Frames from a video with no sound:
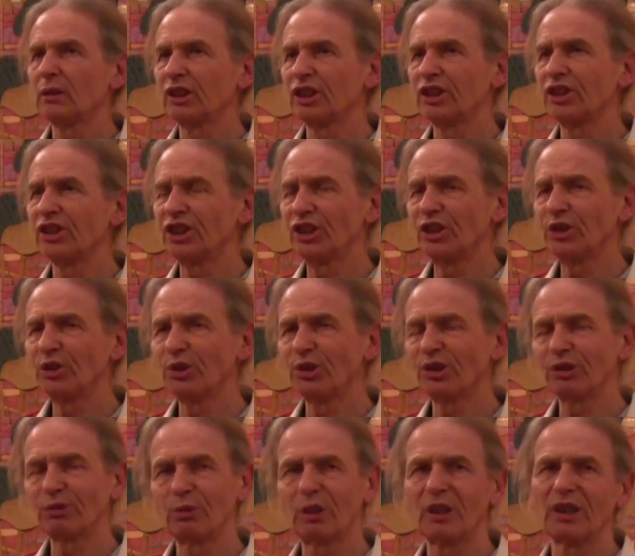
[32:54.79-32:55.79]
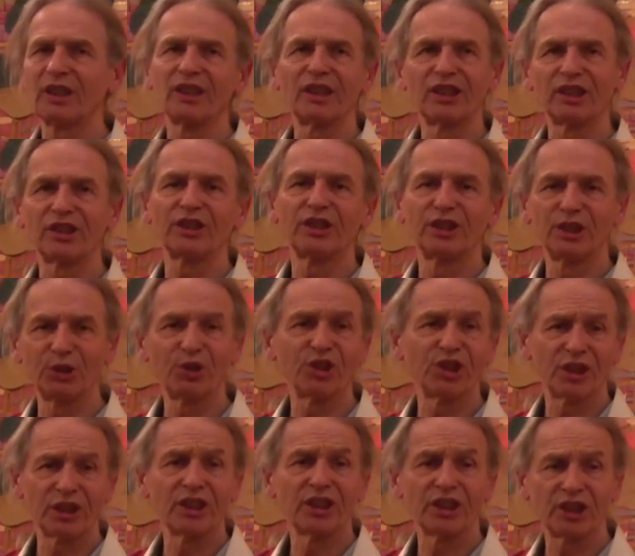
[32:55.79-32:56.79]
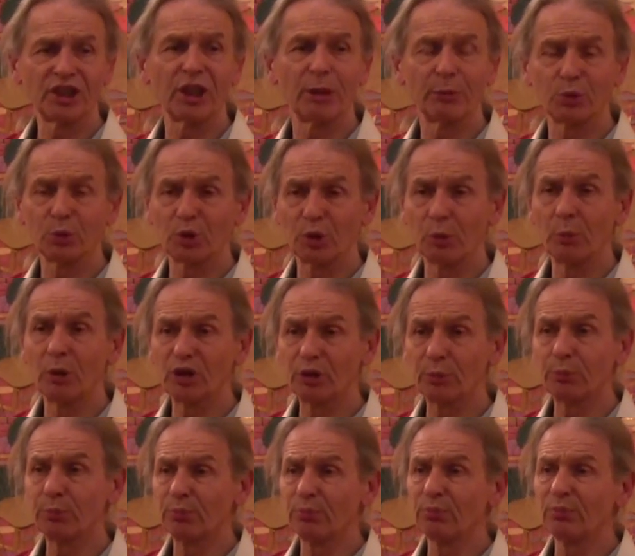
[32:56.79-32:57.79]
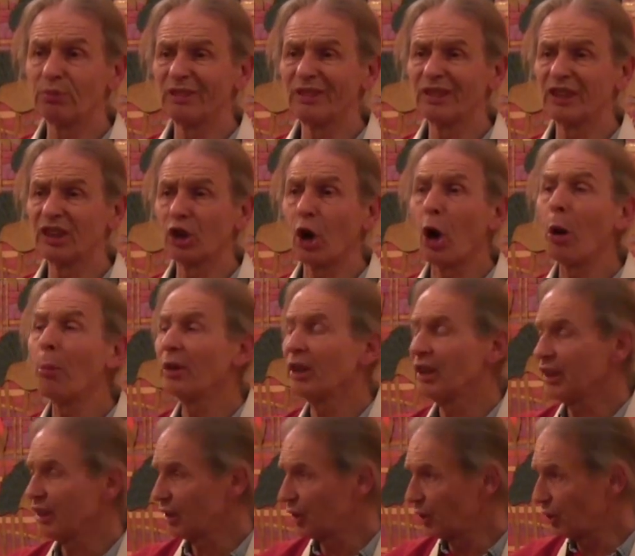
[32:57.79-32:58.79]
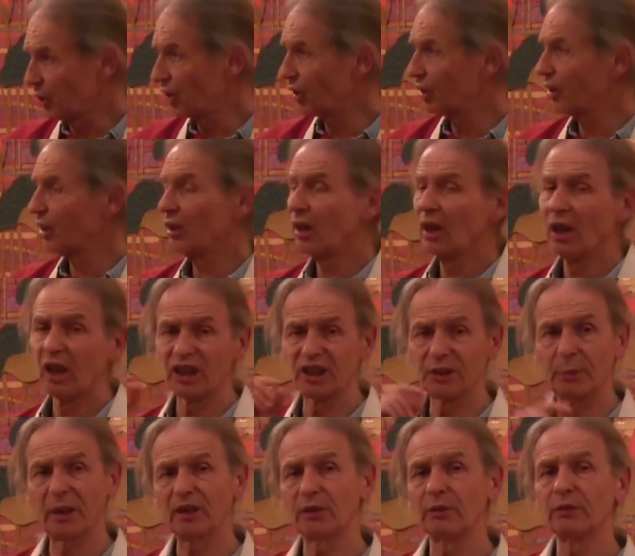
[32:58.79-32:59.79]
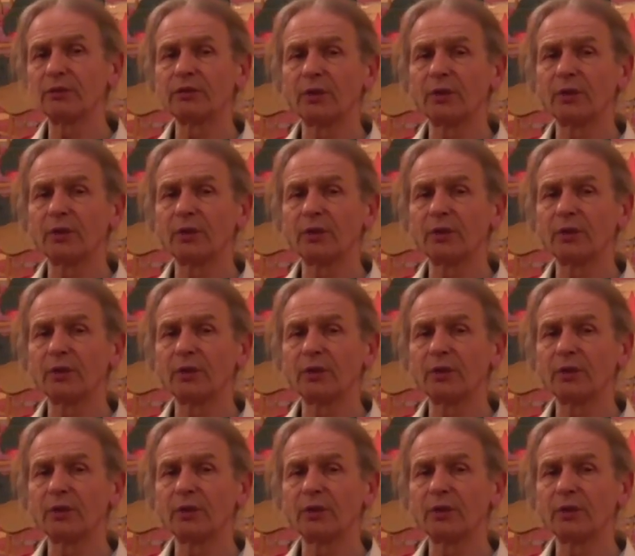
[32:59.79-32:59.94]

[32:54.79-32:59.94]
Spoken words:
to use the terms which are most commonly used, a spectrum